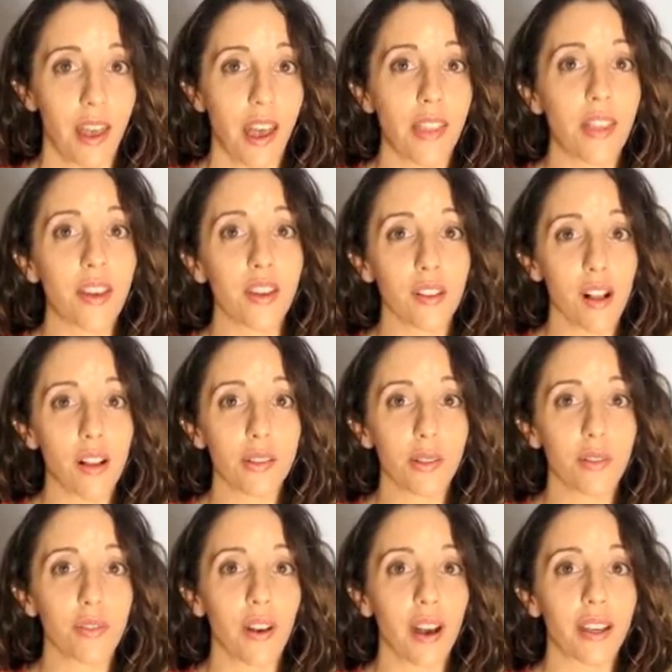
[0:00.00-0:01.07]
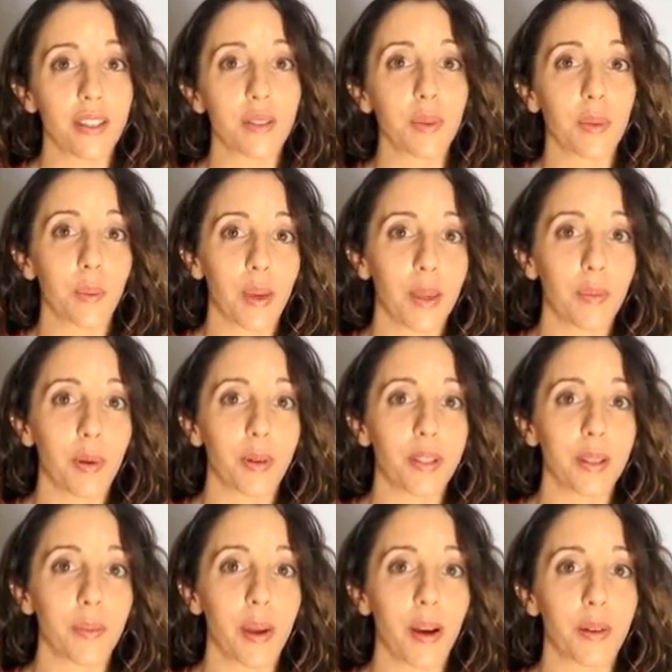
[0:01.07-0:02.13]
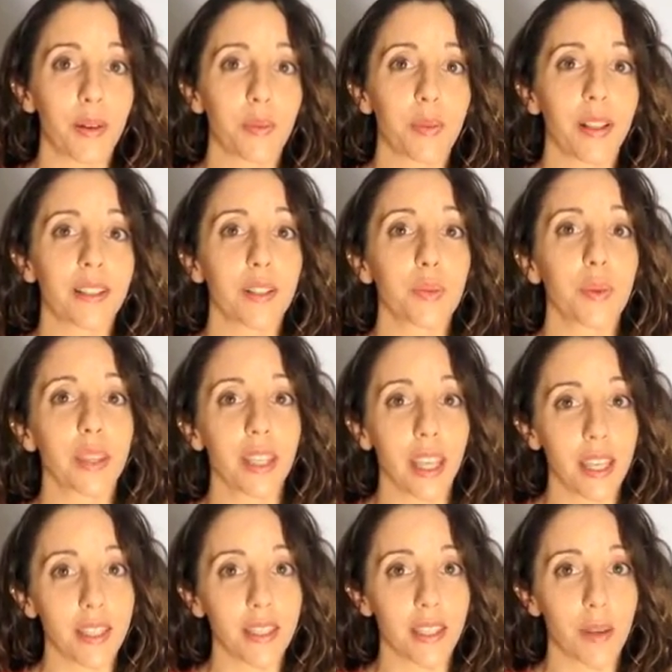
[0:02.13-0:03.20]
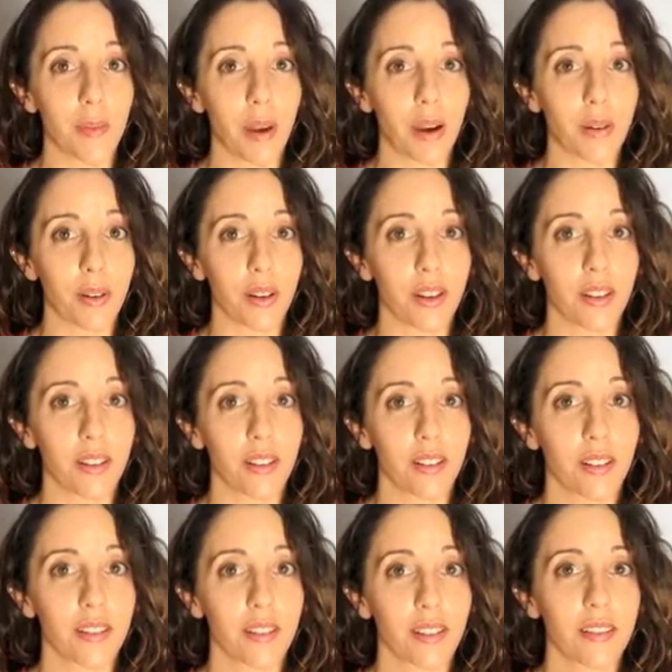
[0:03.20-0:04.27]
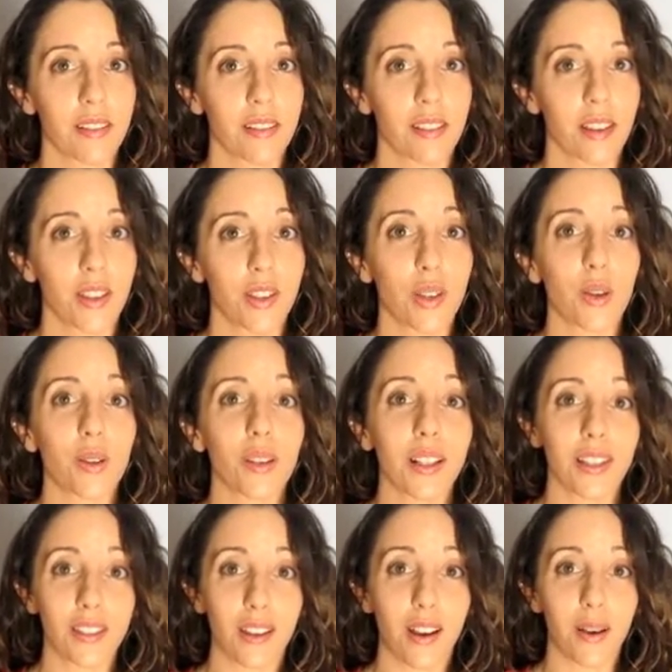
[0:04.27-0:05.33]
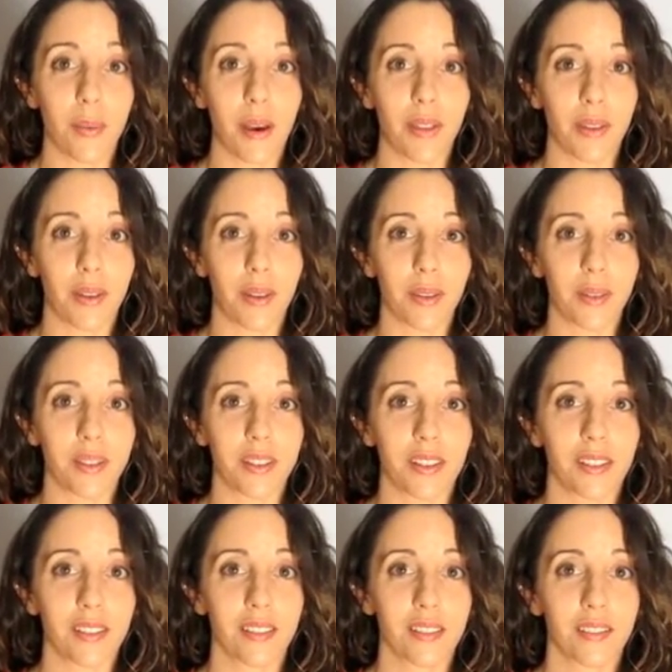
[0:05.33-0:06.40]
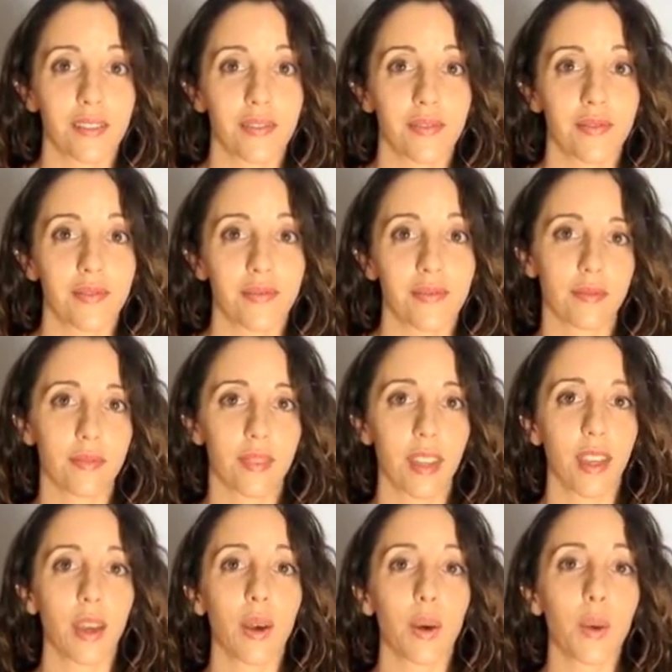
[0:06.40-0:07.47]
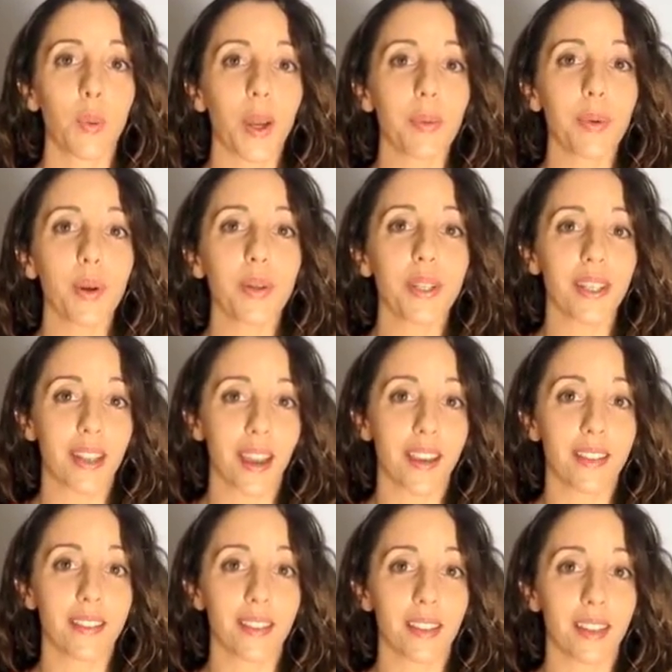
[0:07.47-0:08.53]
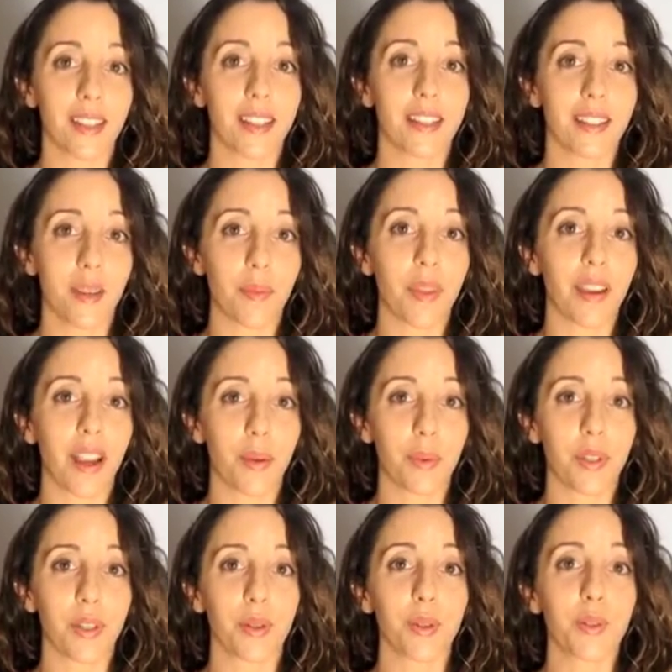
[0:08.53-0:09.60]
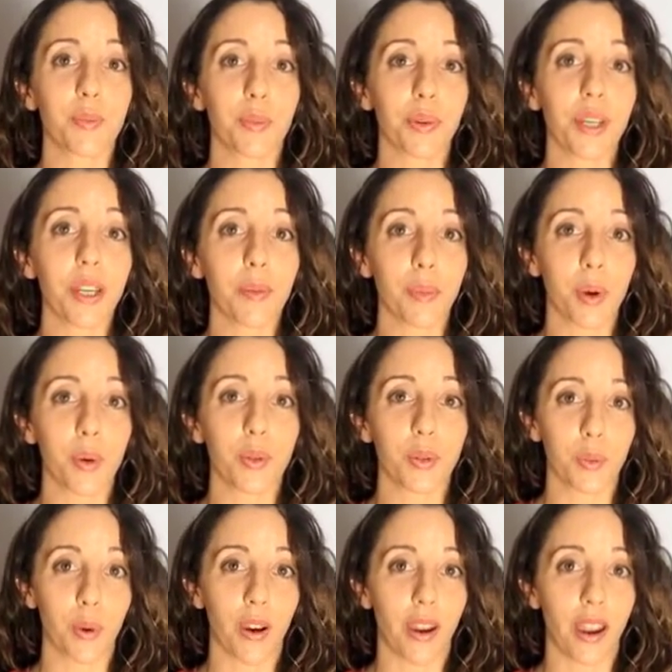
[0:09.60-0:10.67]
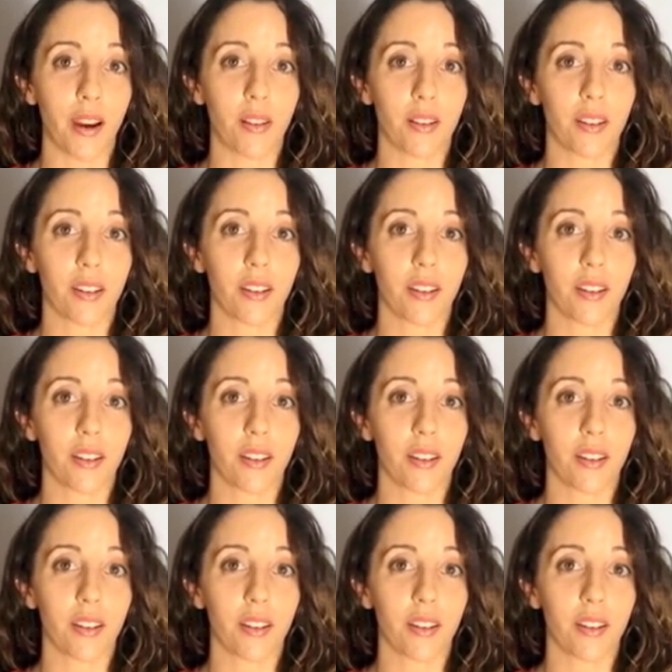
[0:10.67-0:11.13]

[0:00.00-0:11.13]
And then you'll also find whey protein powder blended with casein powder. So let's talk about those. Whey protein isolate is something I would use pre and post workout